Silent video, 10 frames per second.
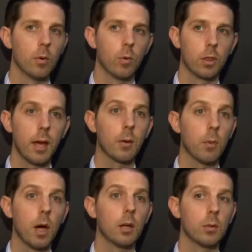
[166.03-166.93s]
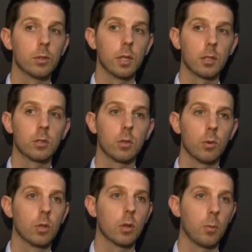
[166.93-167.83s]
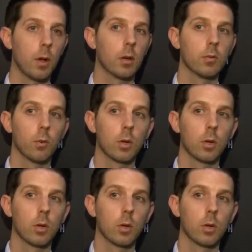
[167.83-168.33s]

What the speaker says: with that in mind, it was actually a really competitive